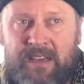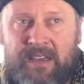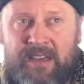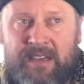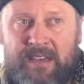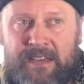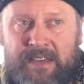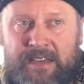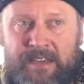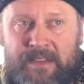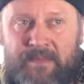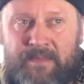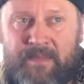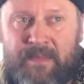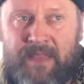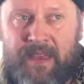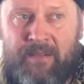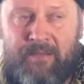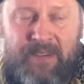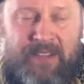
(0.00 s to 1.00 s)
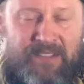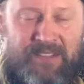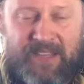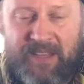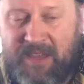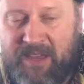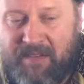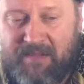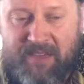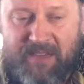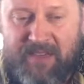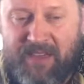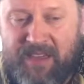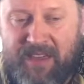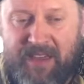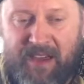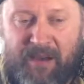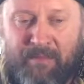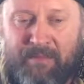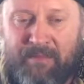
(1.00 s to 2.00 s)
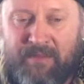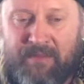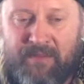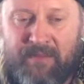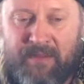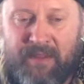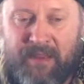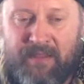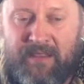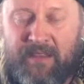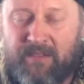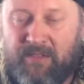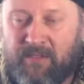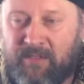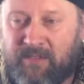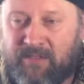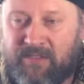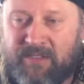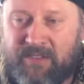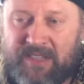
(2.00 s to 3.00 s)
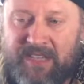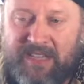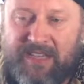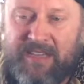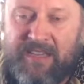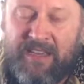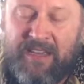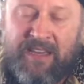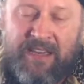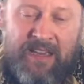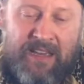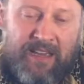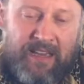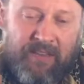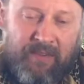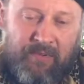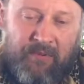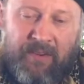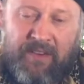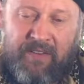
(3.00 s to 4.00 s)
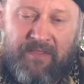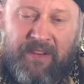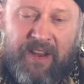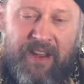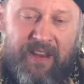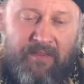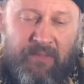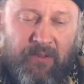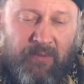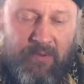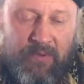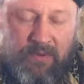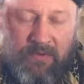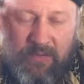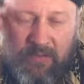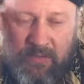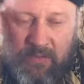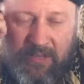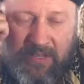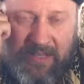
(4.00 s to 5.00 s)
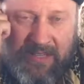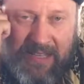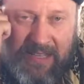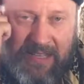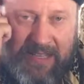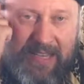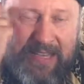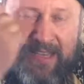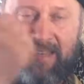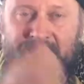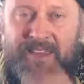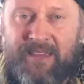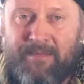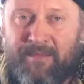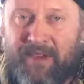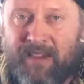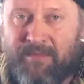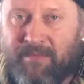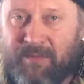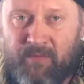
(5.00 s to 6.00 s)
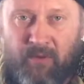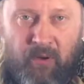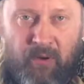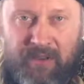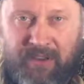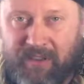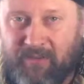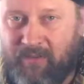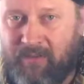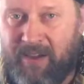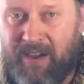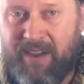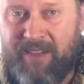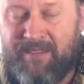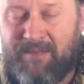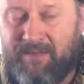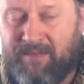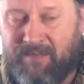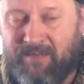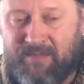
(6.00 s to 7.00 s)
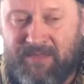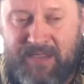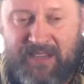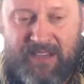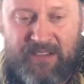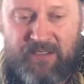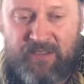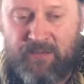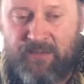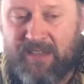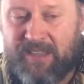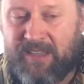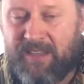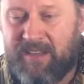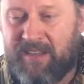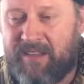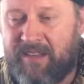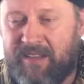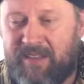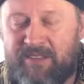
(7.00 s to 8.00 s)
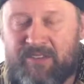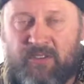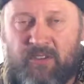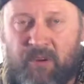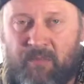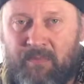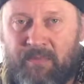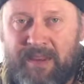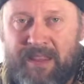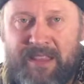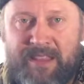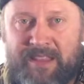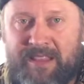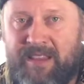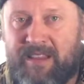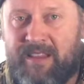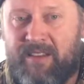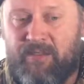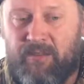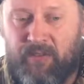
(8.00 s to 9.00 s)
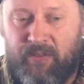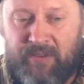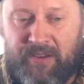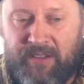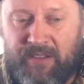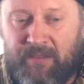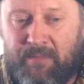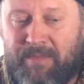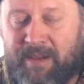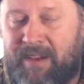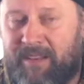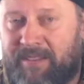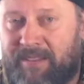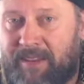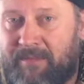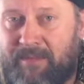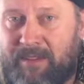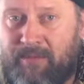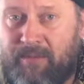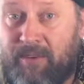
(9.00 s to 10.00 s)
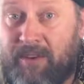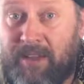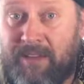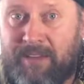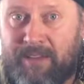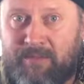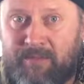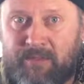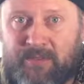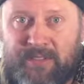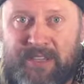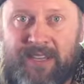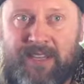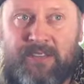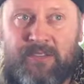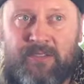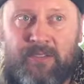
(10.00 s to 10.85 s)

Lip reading: And we set everything up, and then you can see whatever animal we were shooting that day, they might be walking right next to it, and is completely ignoring the path that we would like them to take.